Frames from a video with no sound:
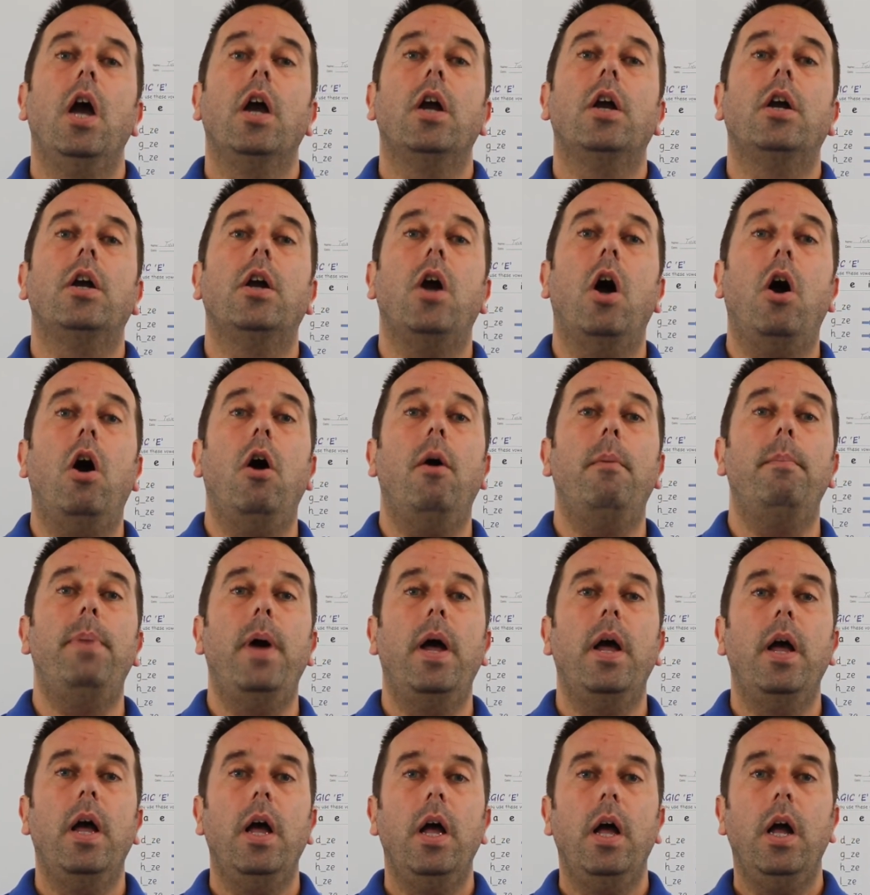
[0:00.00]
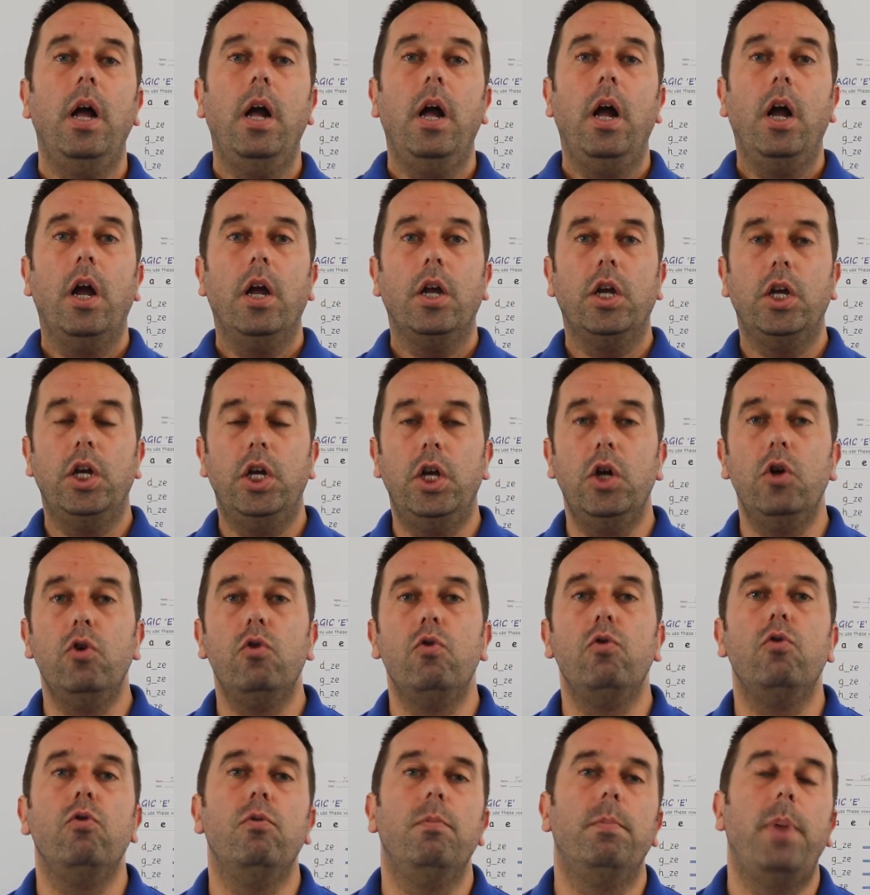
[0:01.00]
cub,
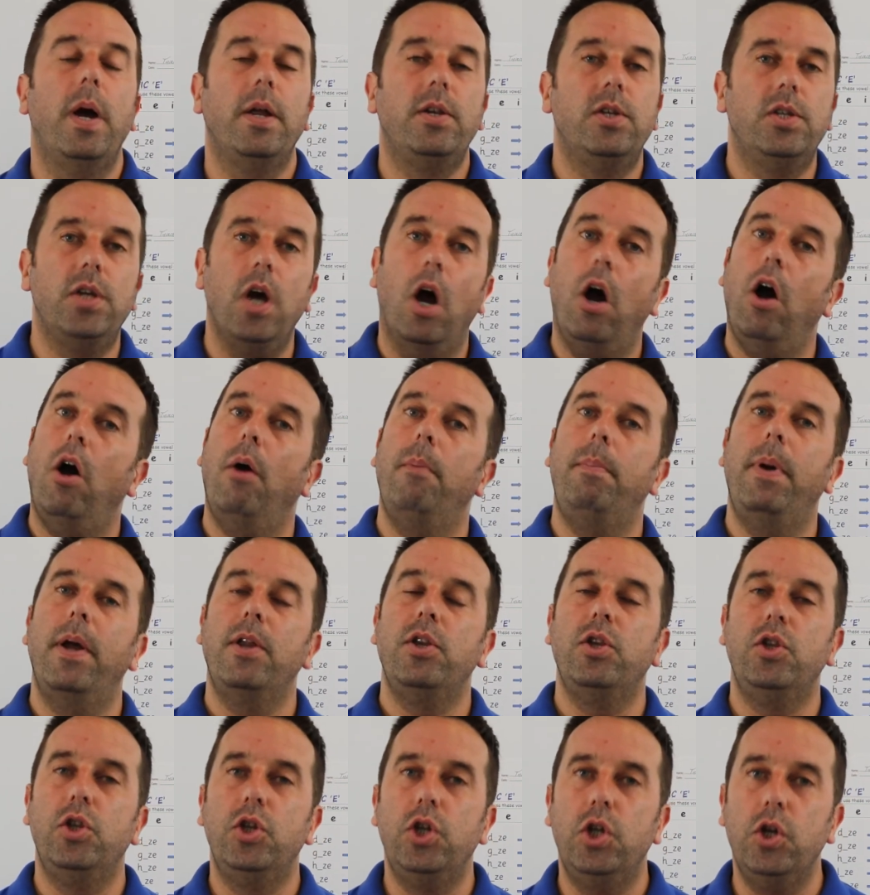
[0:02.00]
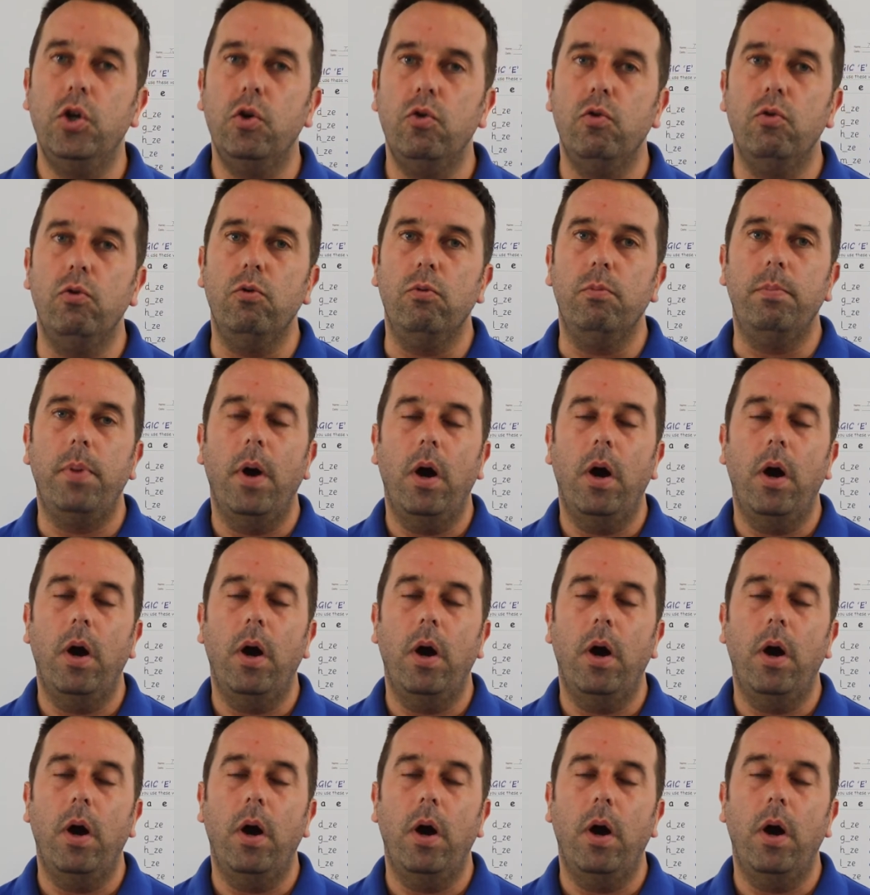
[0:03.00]
cube, tub, tube.